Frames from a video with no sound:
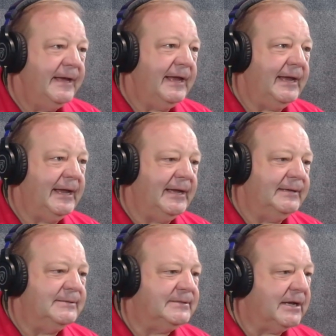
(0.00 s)

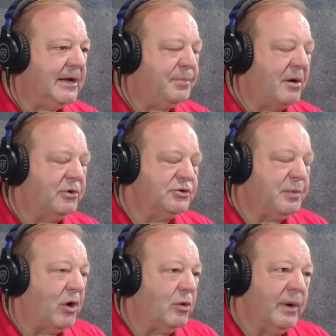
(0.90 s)
and Palm Coast
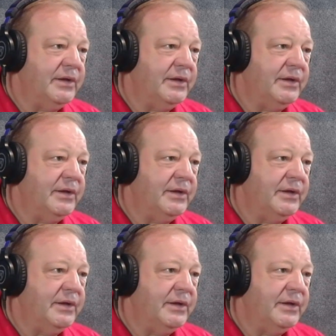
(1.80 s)
Parkway.